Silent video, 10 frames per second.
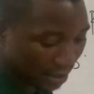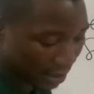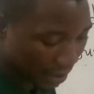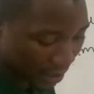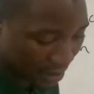
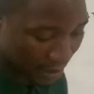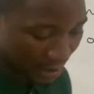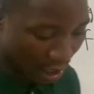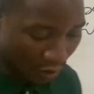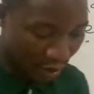this. Is
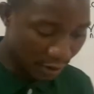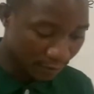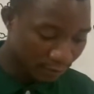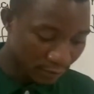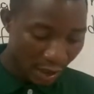that okay?
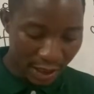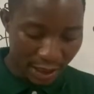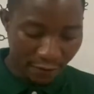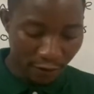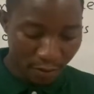And
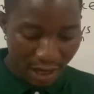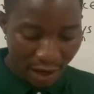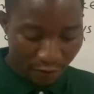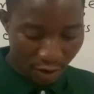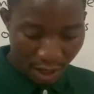the formula
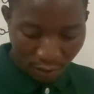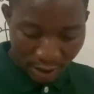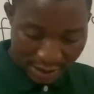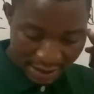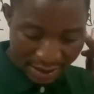for
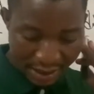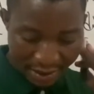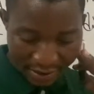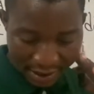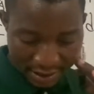
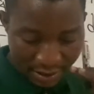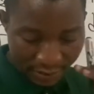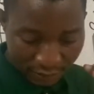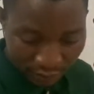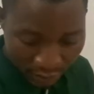calculating this
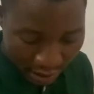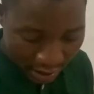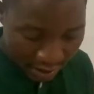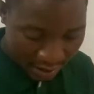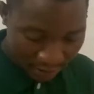
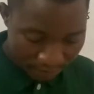is